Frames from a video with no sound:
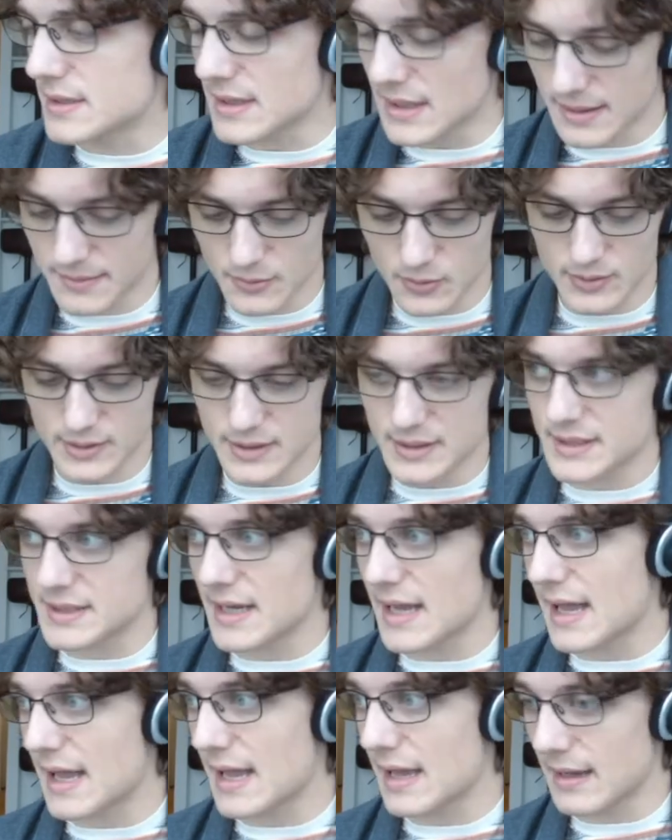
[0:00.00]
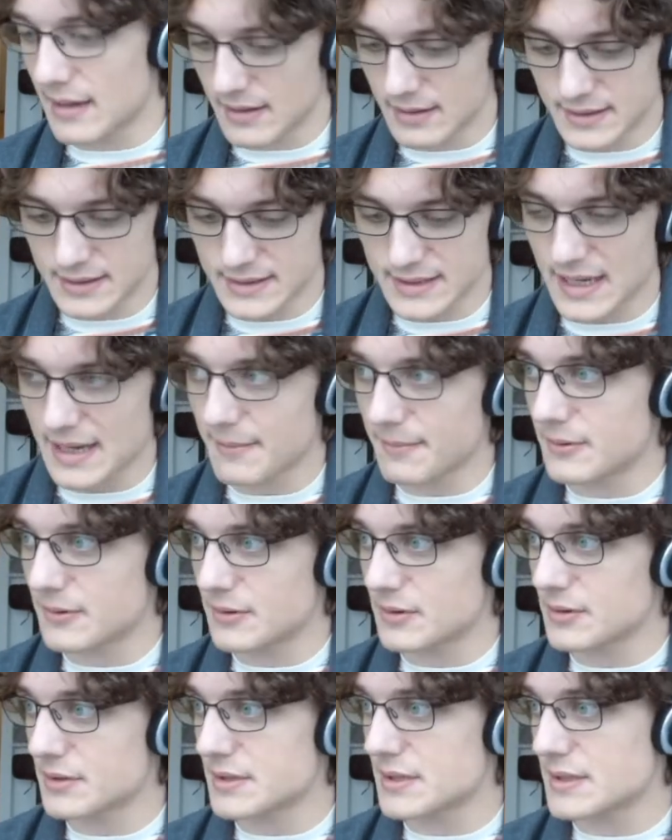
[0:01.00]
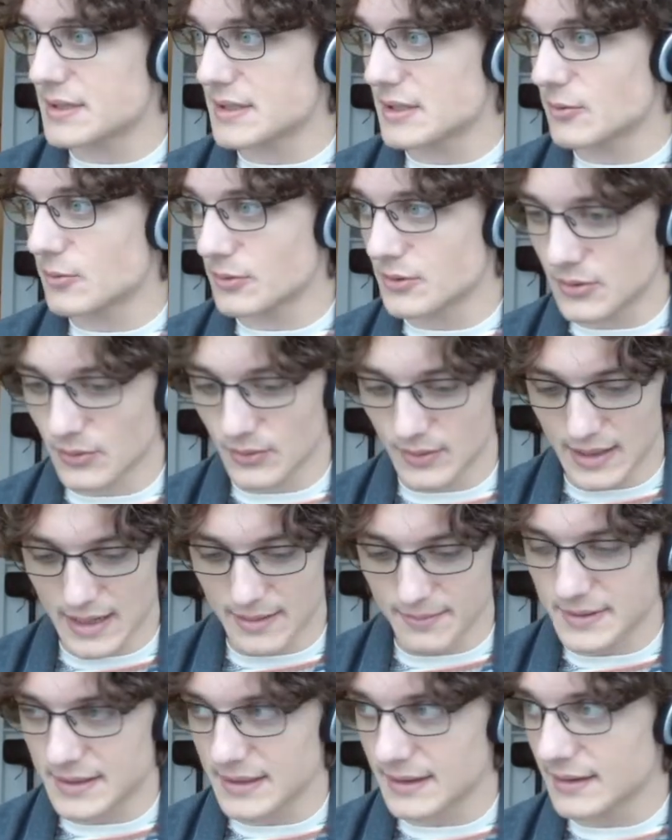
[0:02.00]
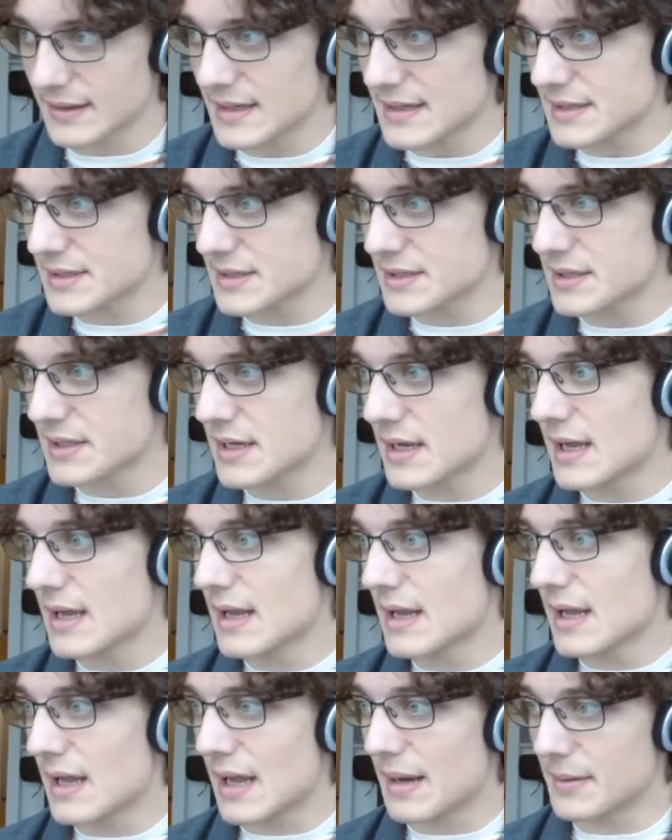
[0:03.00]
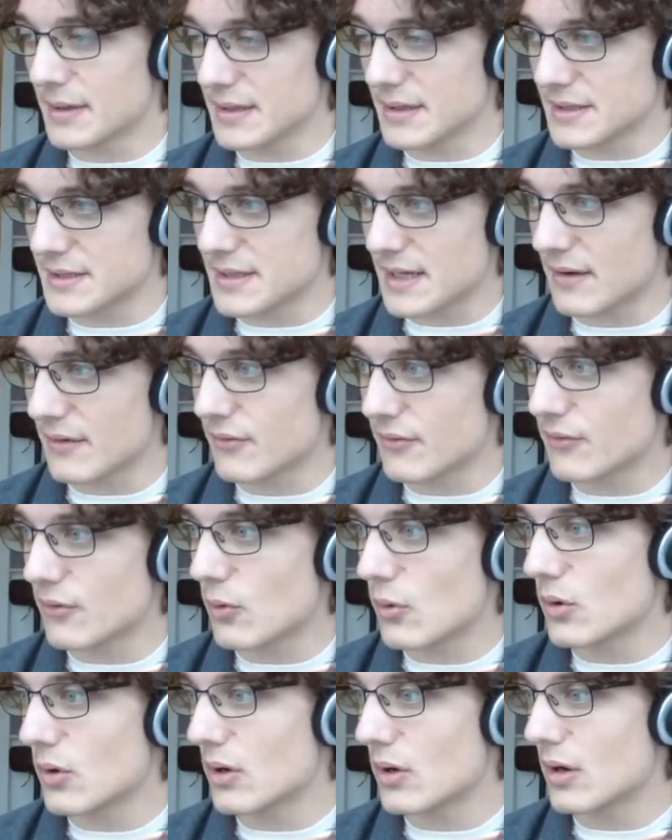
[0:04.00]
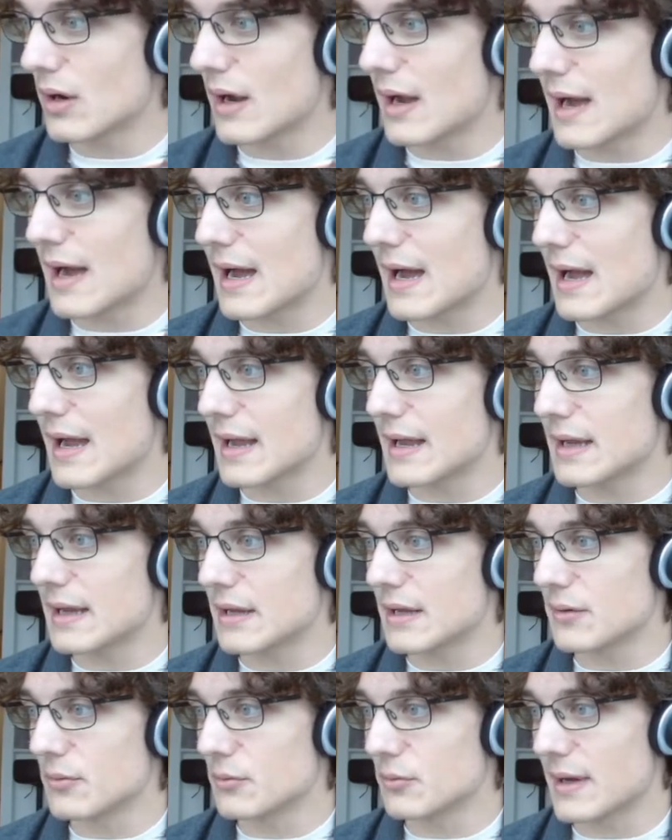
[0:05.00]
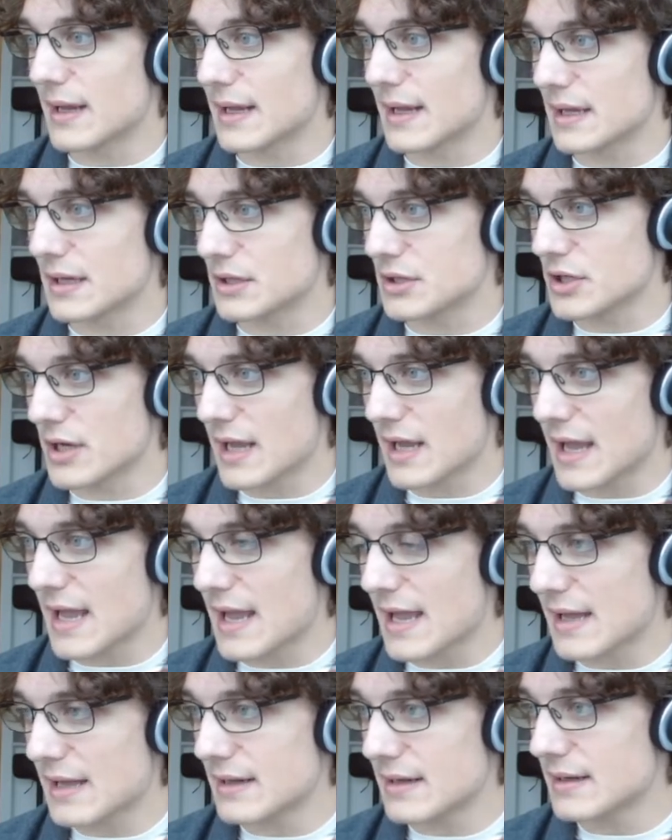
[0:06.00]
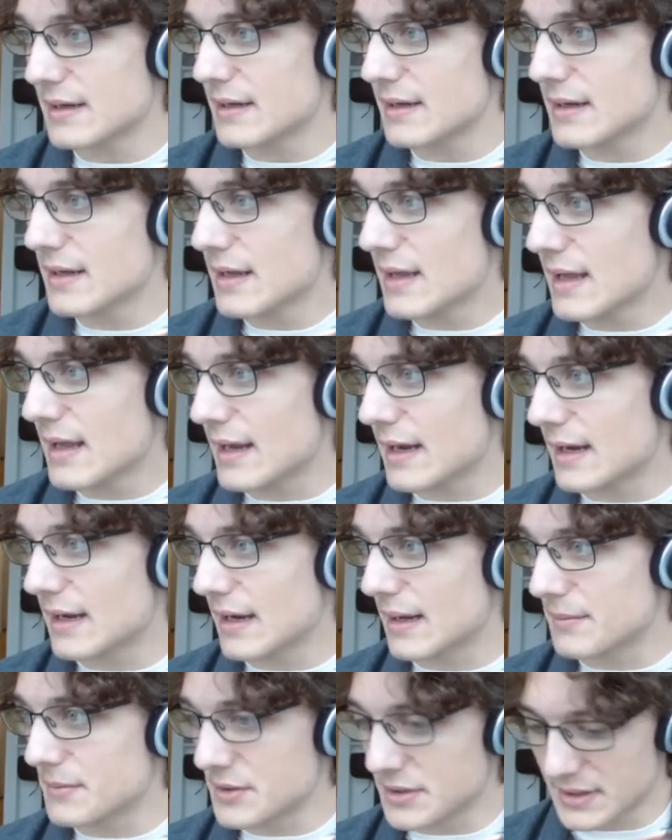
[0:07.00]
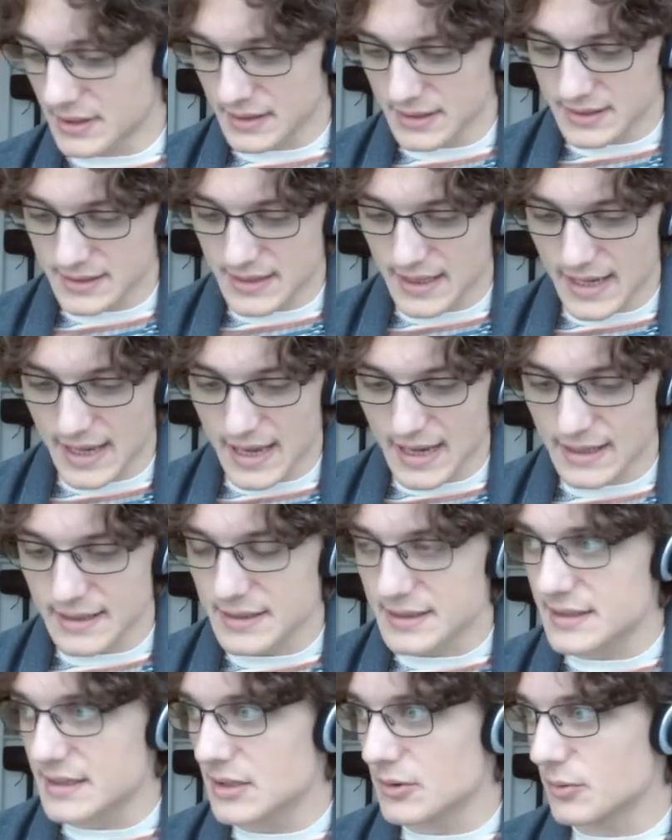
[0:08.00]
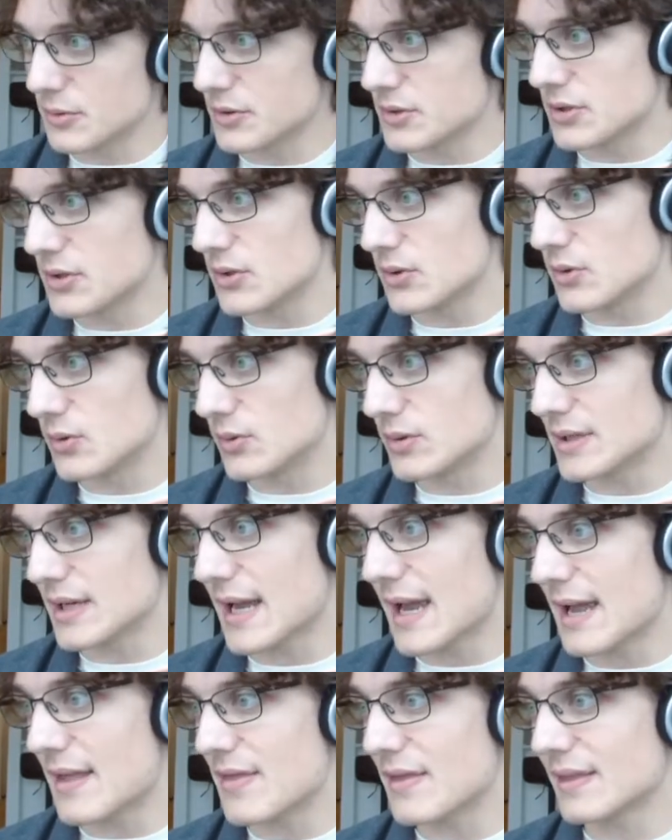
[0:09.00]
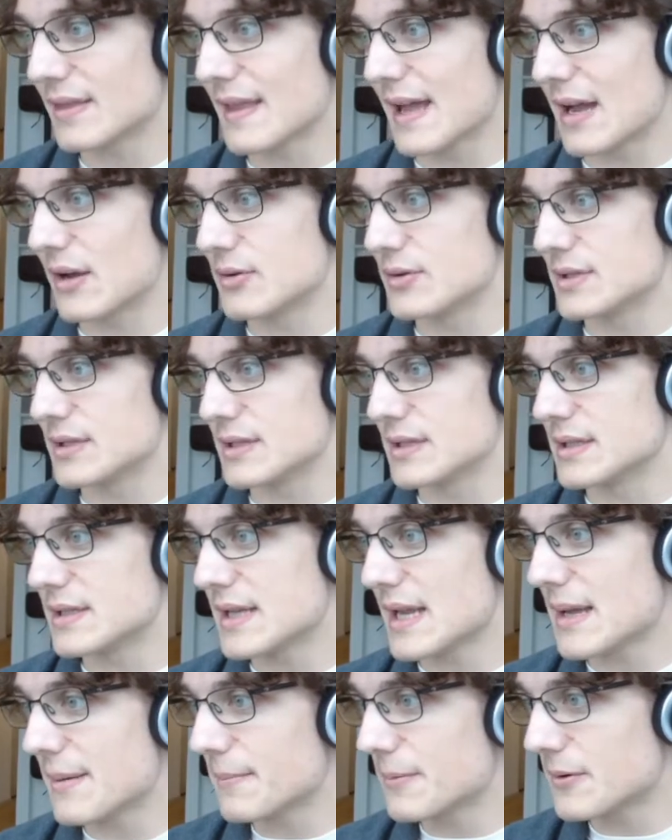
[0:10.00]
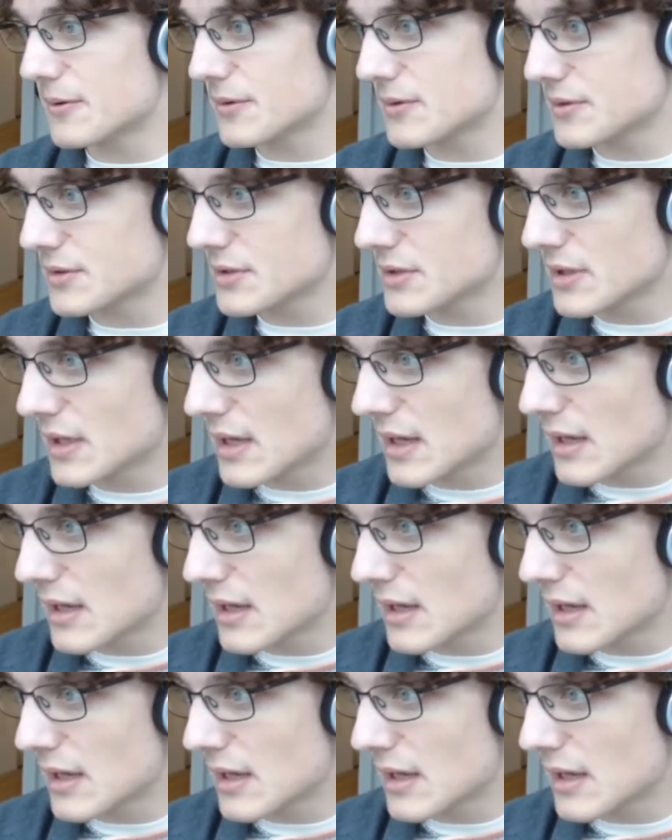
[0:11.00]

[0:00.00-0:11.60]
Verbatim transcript: I'm going to say samples is equal to an empty list. I'm going to say for i in range n and I'm just gonna say n is equal to 10,000 samples.